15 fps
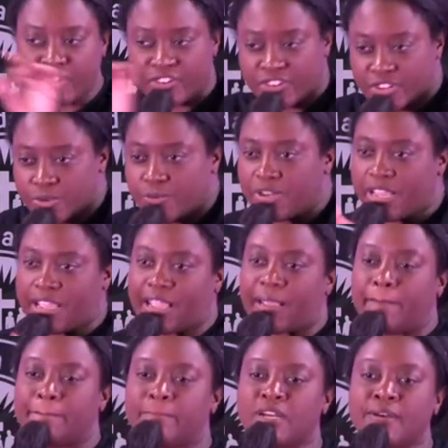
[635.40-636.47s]
new
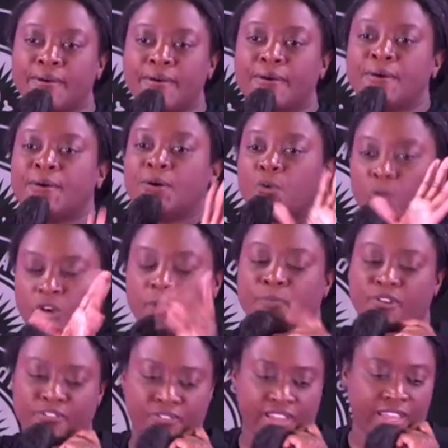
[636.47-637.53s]
name will
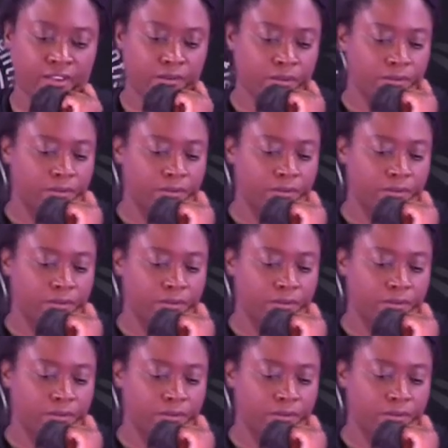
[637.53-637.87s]
prevail.